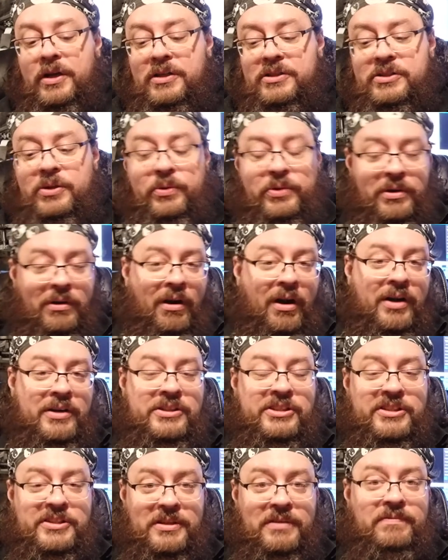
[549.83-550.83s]
So there are
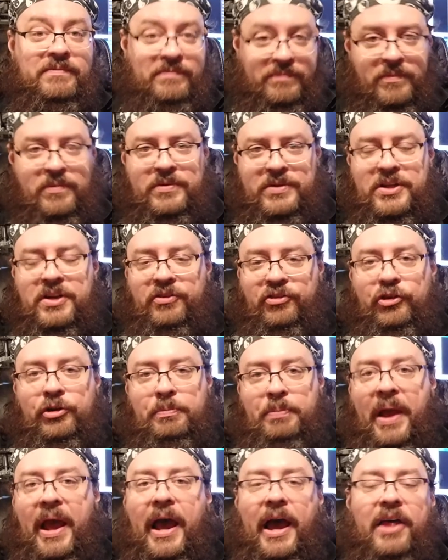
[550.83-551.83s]
some
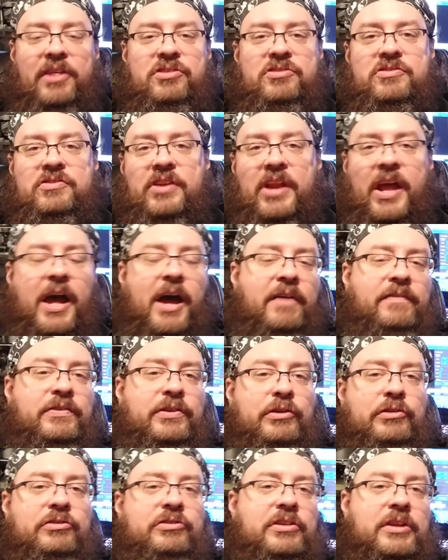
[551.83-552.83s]
different paths and
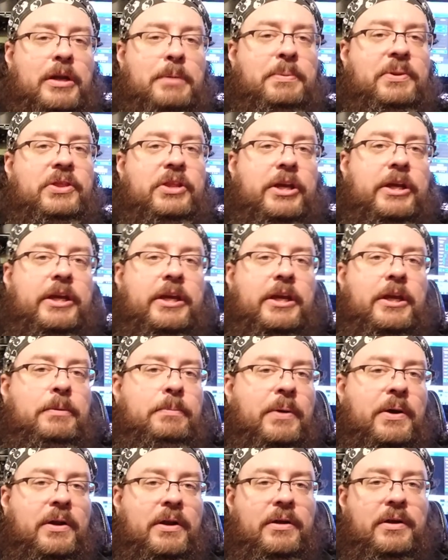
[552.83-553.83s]
avenues that I've been thinking about.